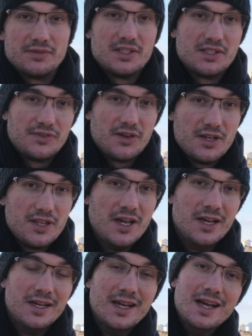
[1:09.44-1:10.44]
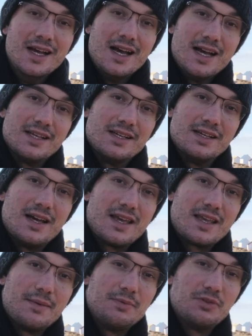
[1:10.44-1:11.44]
this fun. I
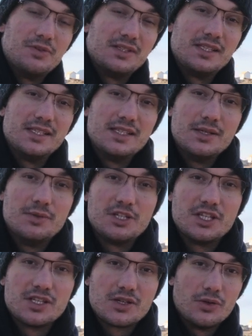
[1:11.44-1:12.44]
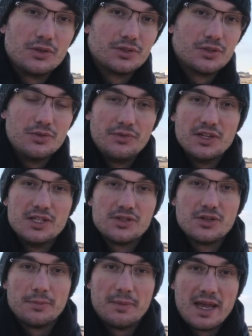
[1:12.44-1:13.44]
came to a city which is called
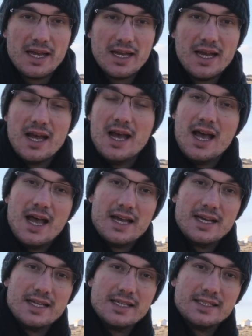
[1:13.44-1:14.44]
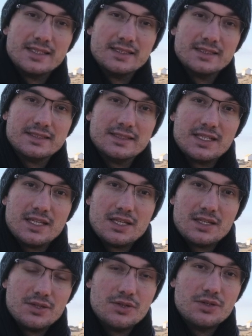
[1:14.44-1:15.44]
Gouville-sur-Mer, and
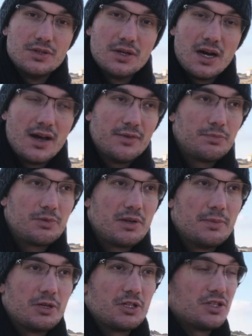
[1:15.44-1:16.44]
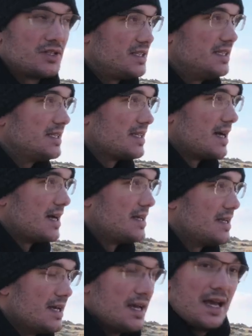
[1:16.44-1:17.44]
you have pretty much the
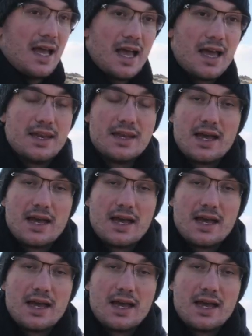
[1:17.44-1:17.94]
seaside and